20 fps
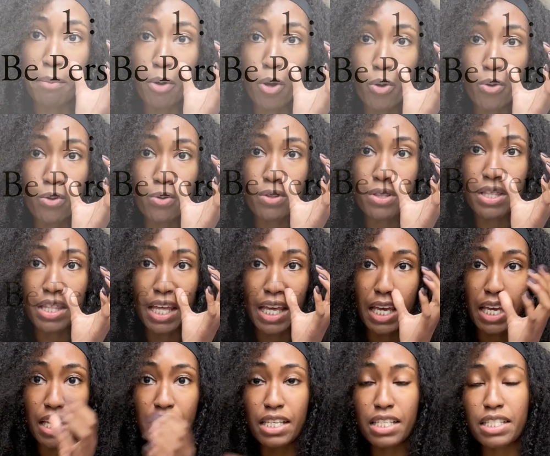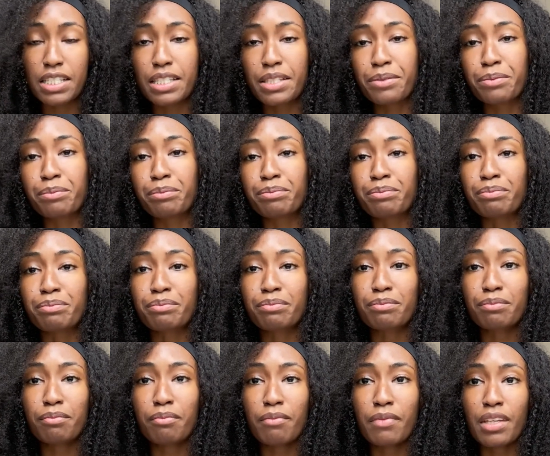old things
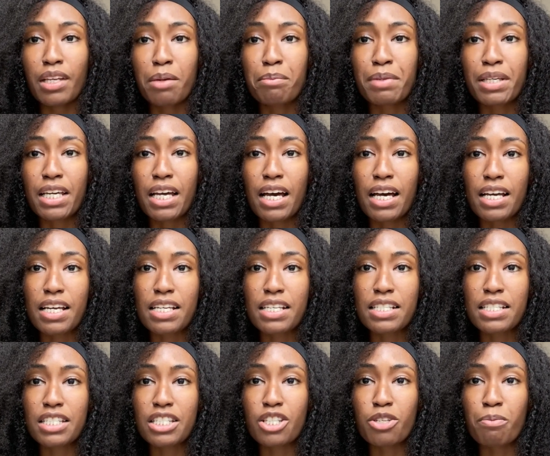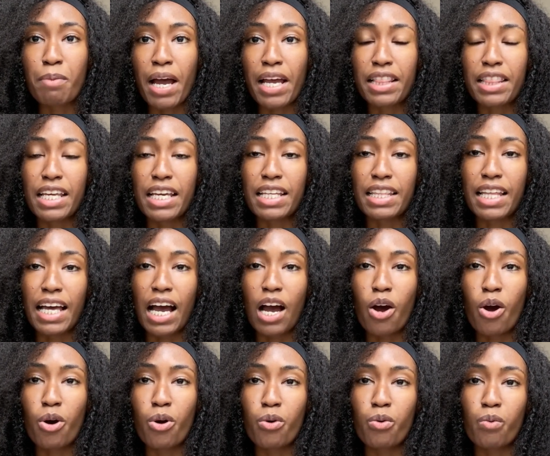because you might think that,
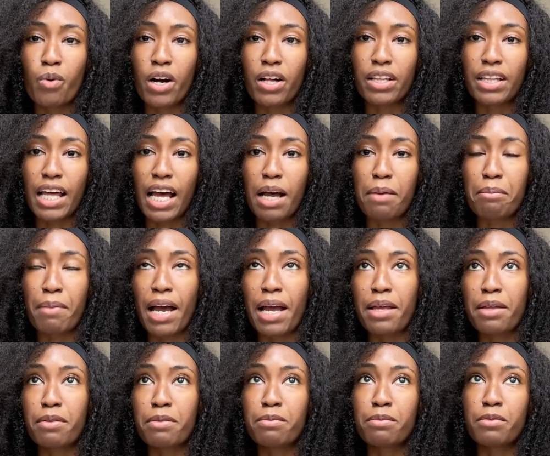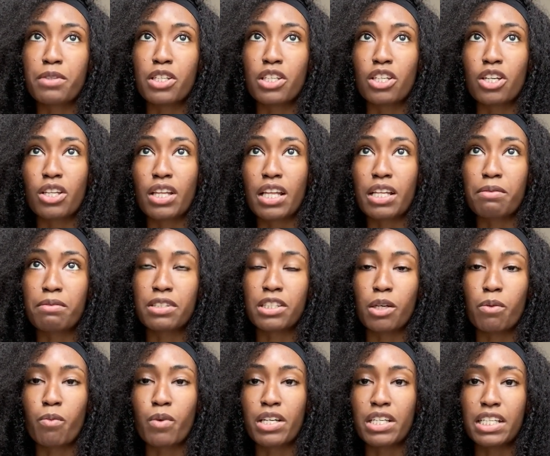oh, well, that might, that
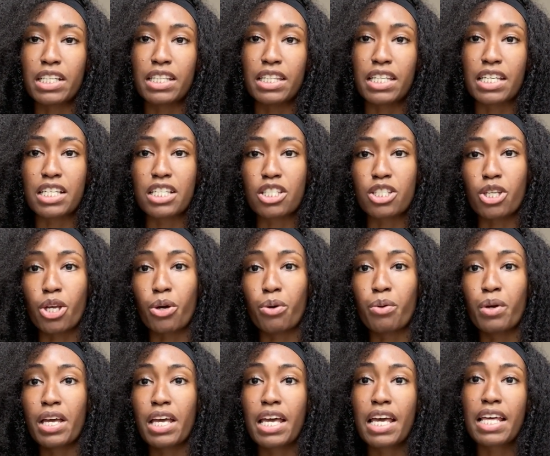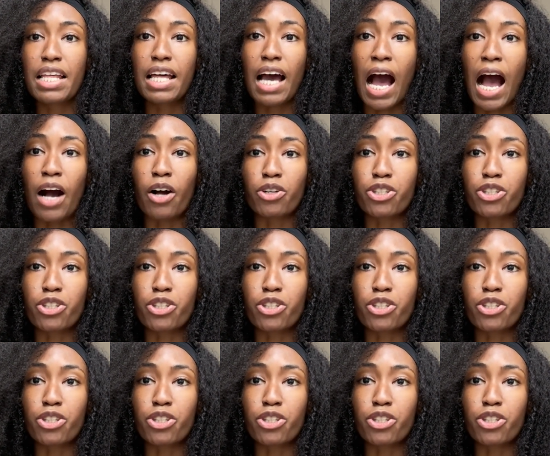someone did this, so I'll